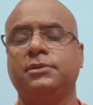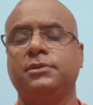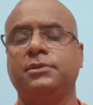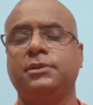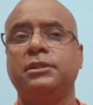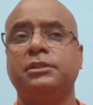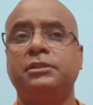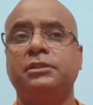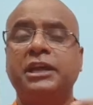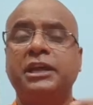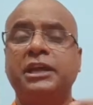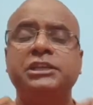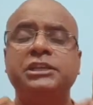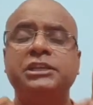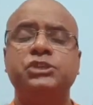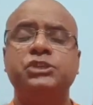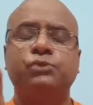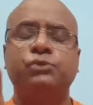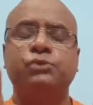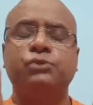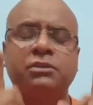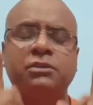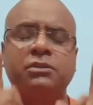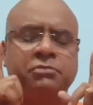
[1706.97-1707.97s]
That is
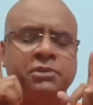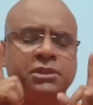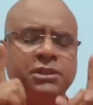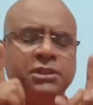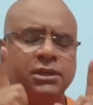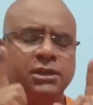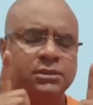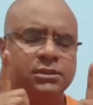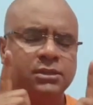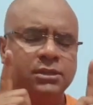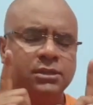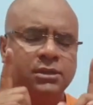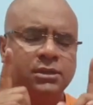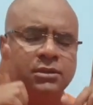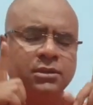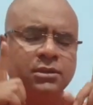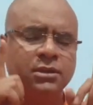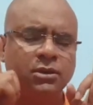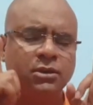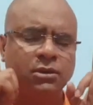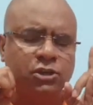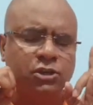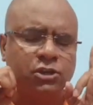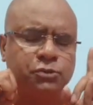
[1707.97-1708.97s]
why Vedanta
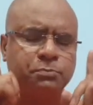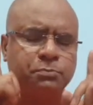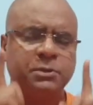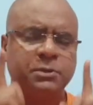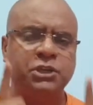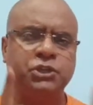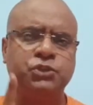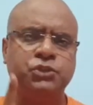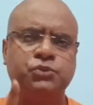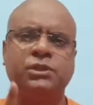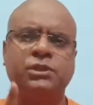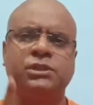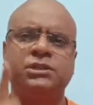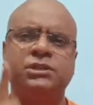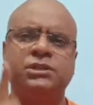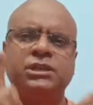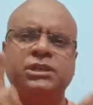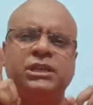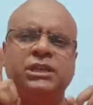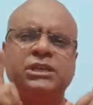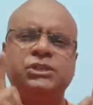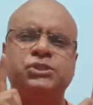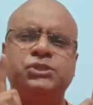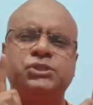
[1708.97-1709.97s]
or spirituality
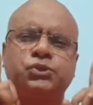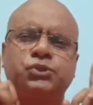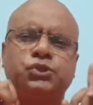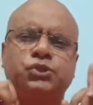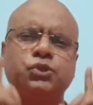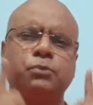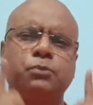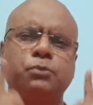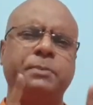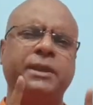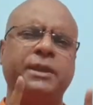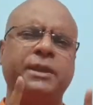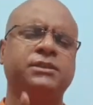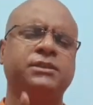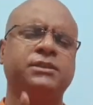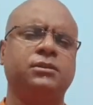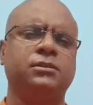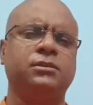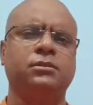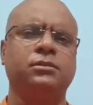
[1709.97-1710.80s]
is so practical.